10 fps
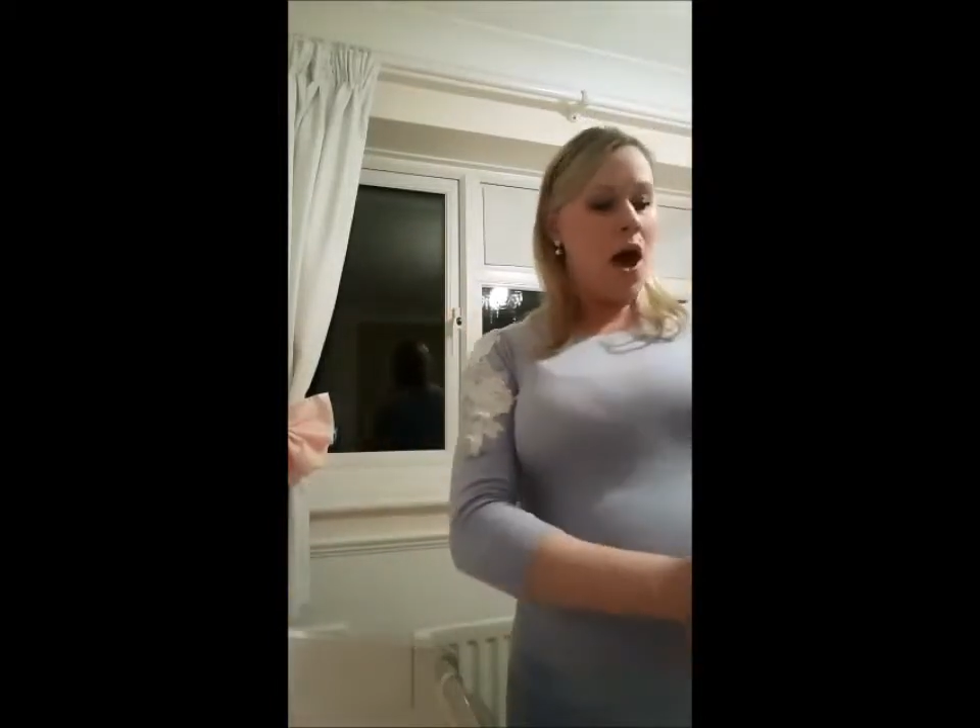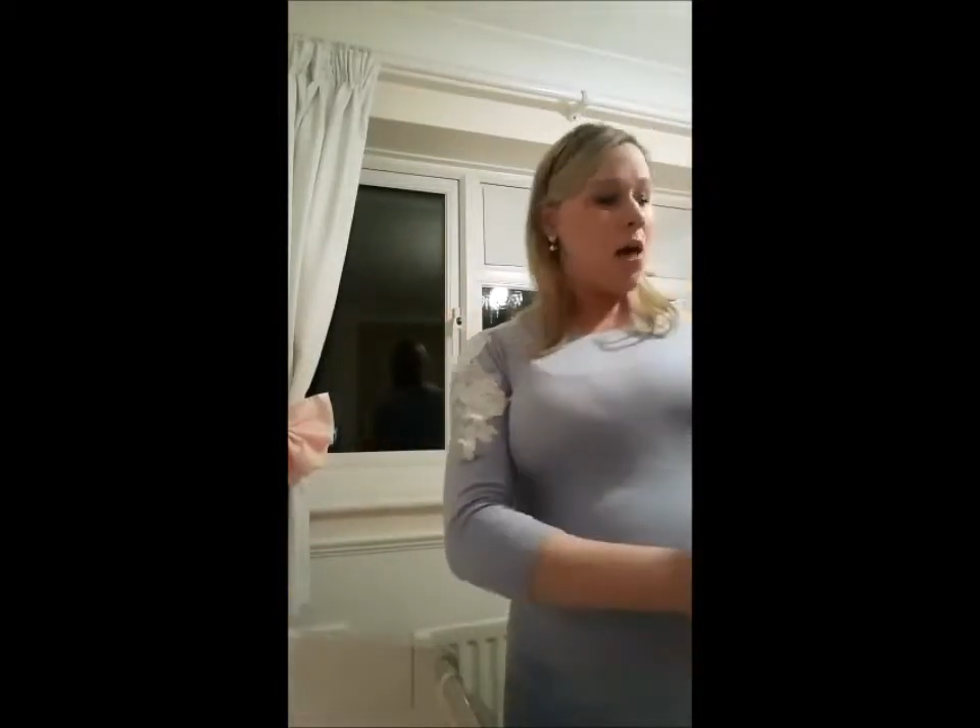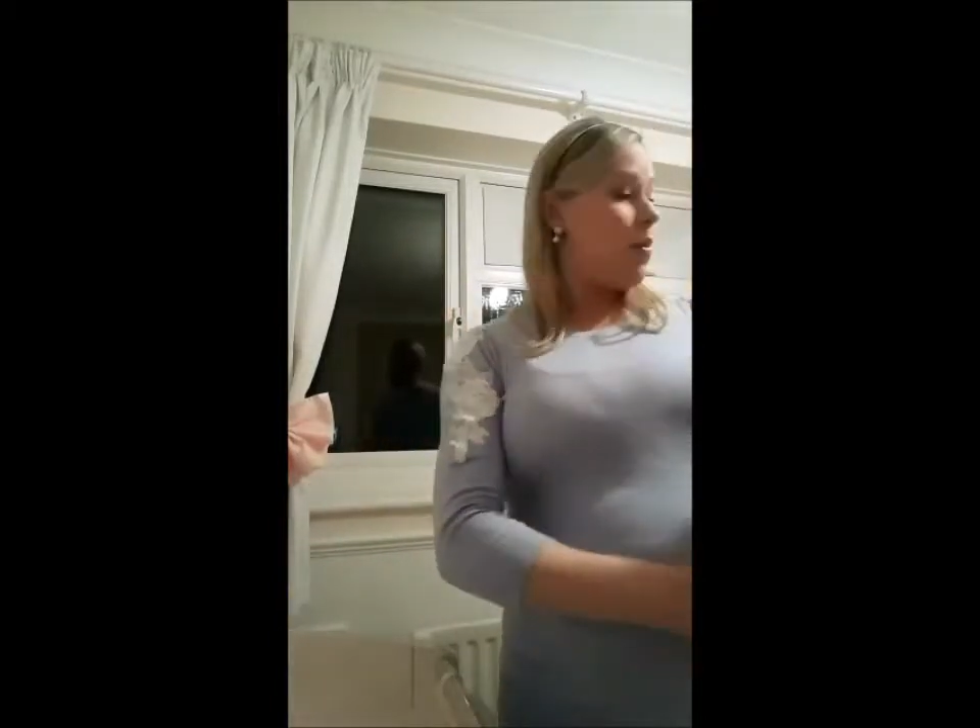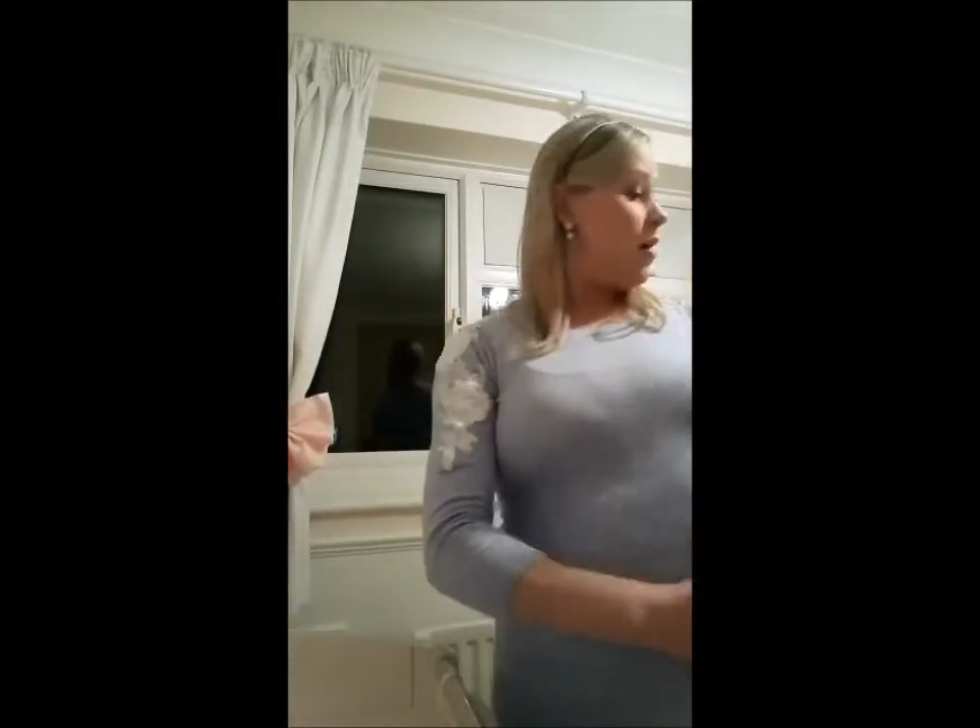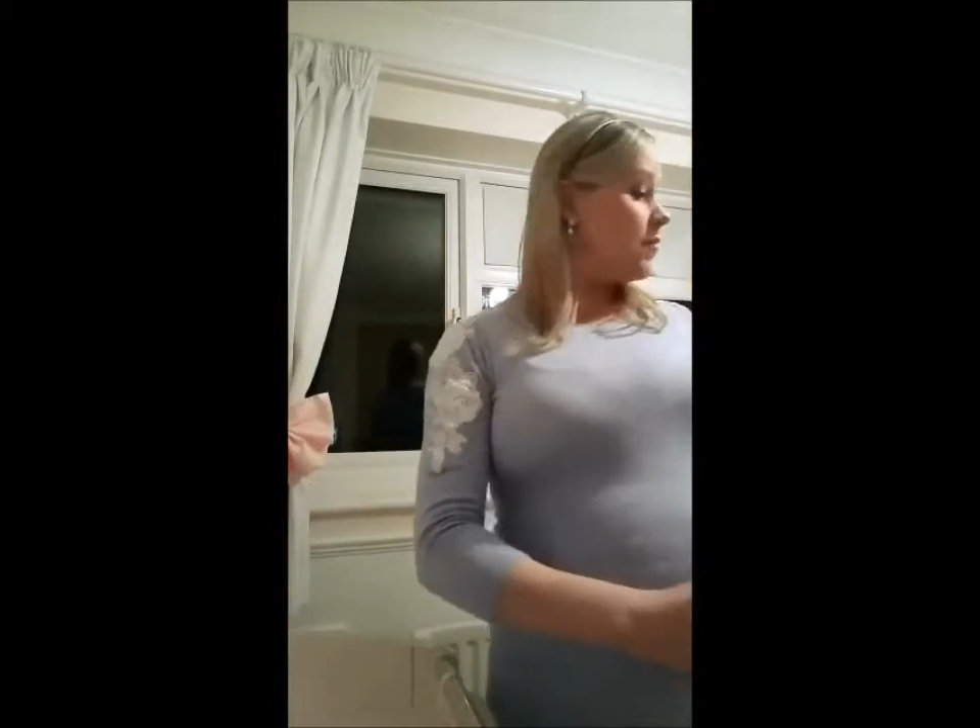
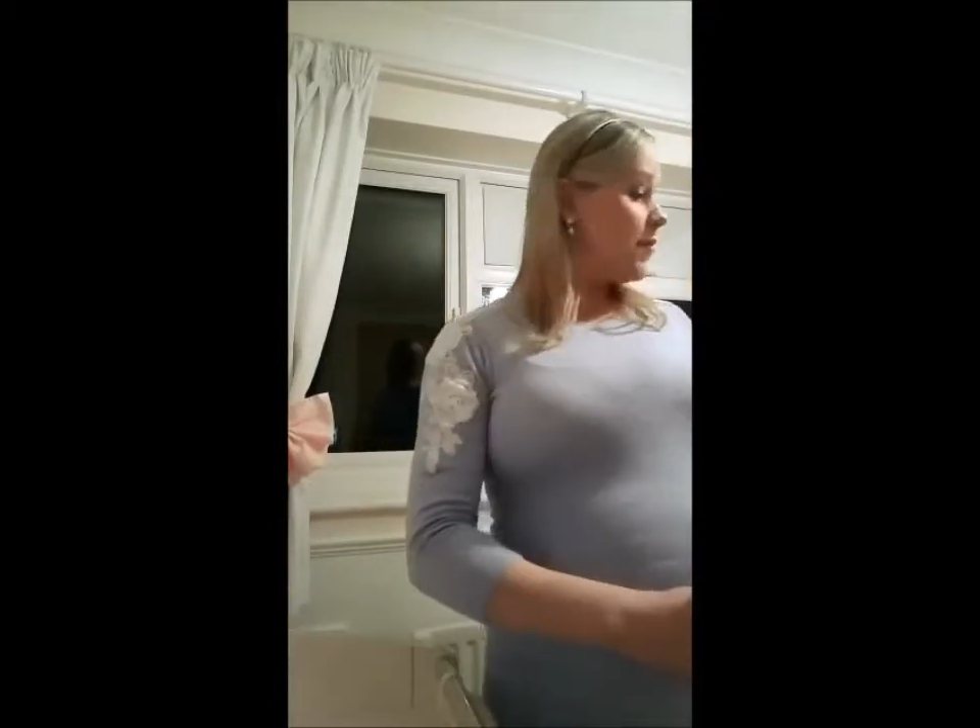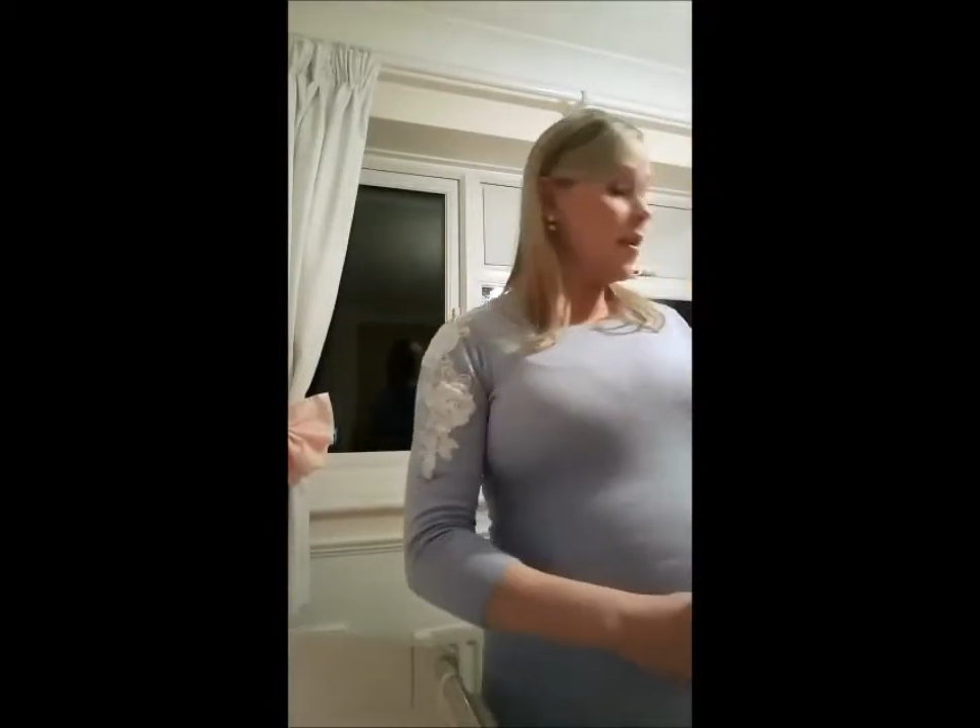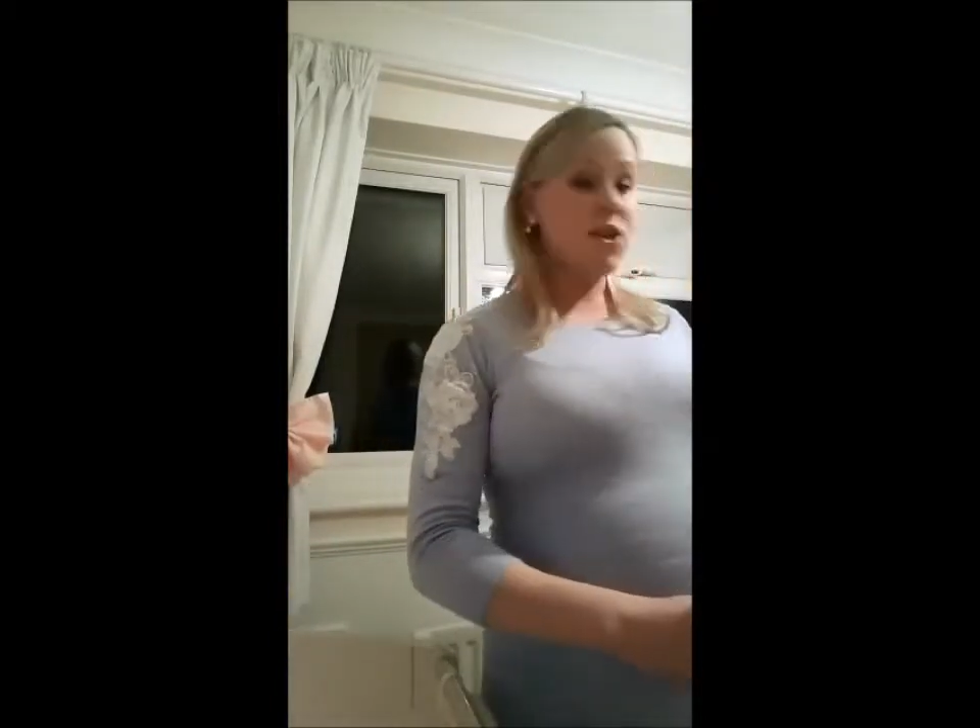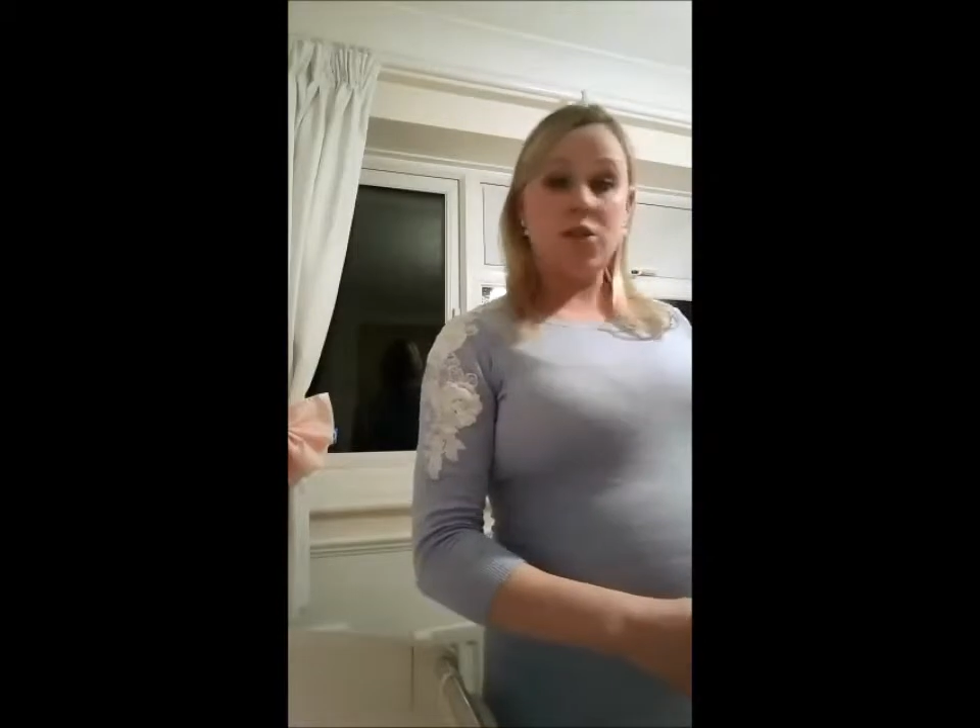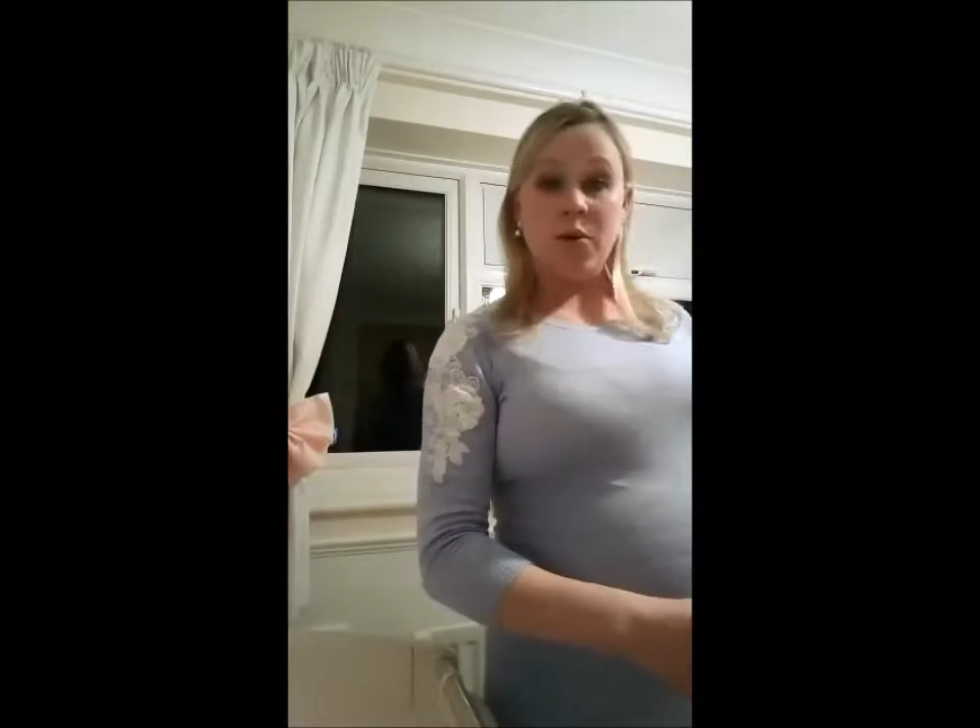I've
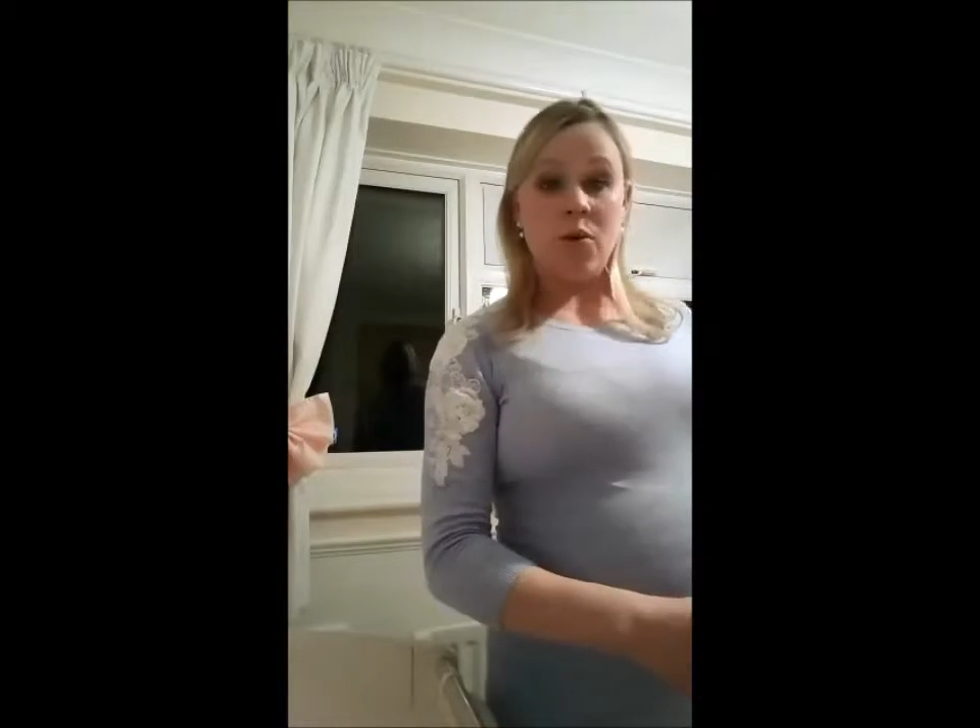finished